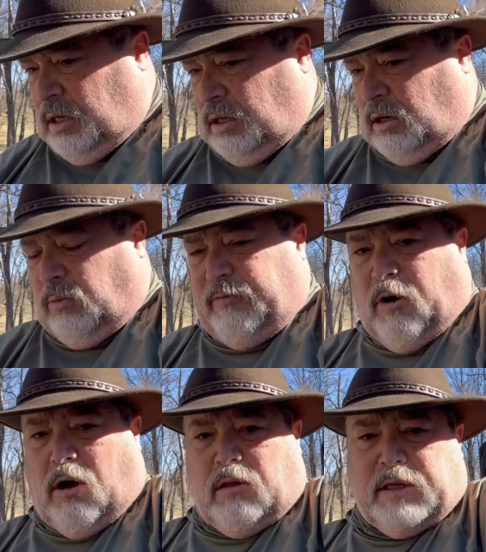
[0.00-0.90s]
We've
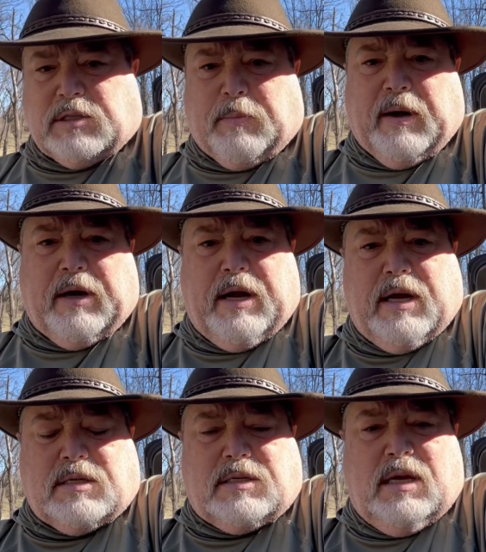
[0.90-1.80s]
all
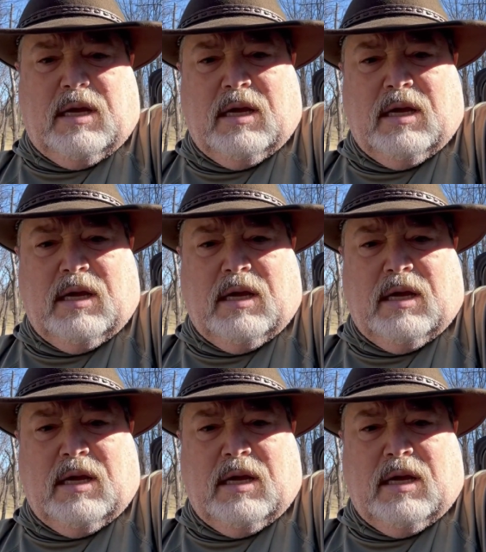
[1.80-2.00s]
experienced